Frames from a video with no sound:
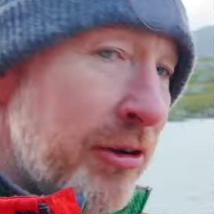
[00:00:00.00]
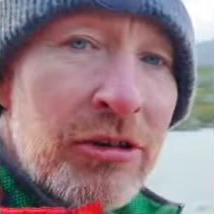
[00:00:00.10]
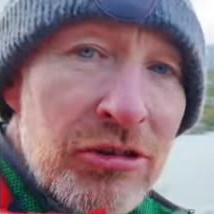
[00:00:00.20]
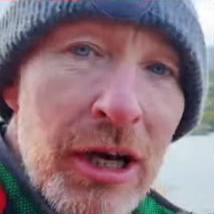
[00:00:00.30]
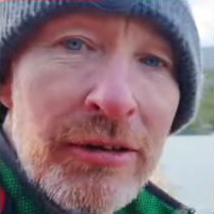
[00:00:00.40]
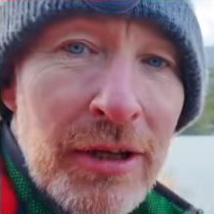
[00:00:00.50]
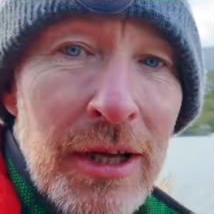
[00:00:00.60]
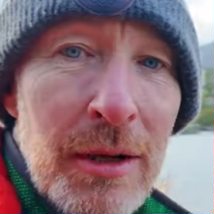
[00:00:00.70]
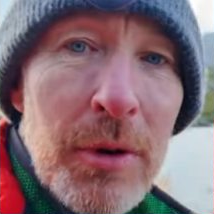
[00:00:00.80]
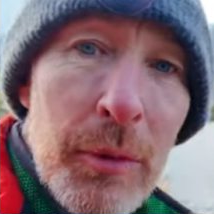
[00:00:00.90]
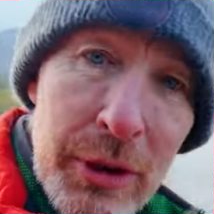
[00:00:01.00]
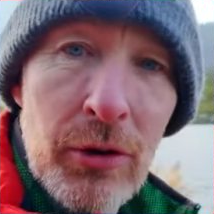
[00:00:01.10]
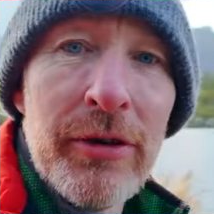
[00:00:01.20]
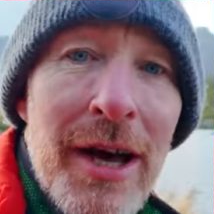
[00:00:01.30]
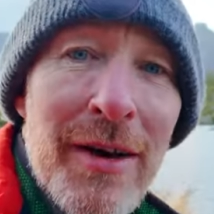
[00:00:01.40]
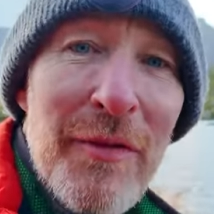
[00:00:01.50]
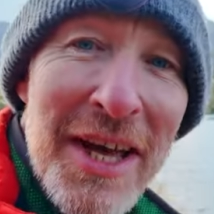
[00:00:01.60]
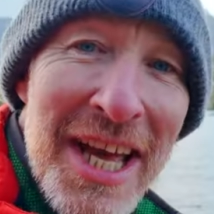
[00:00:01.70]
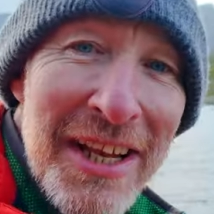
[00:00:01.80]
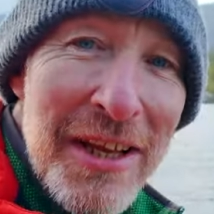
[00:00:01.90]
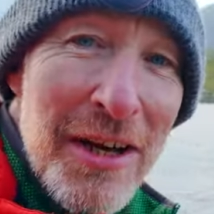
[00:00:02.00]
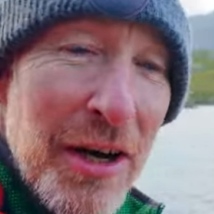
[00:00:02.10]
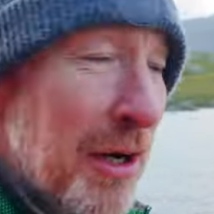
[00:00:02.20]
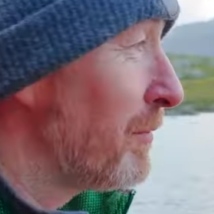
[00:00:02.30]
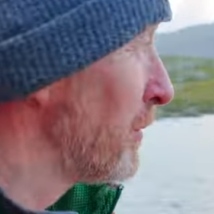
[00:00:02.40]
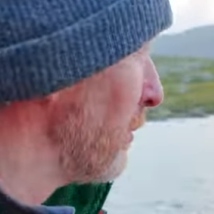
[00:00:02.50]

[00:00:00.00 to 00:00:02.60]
nice shot, but we don't have any of